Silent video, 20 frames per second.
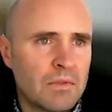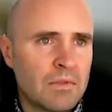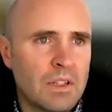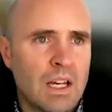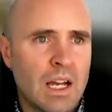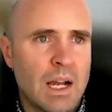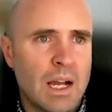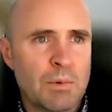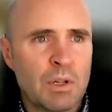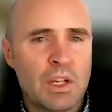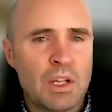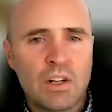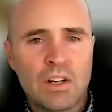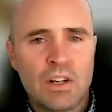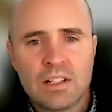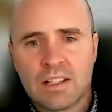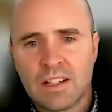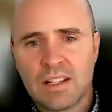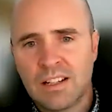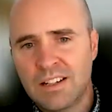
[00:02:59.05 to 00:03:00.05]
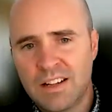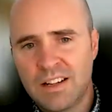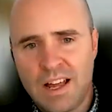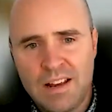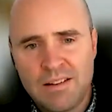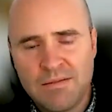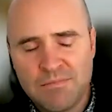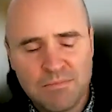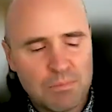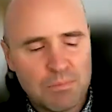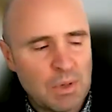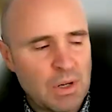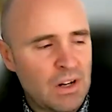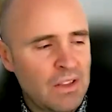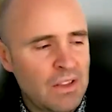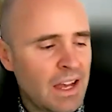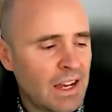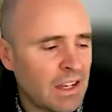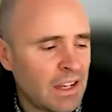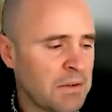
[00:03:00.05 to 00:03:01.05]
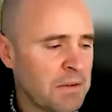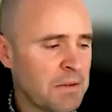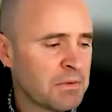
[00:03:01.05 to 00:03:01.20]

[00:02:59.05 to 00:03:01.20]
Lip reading: I'm curious, and that comes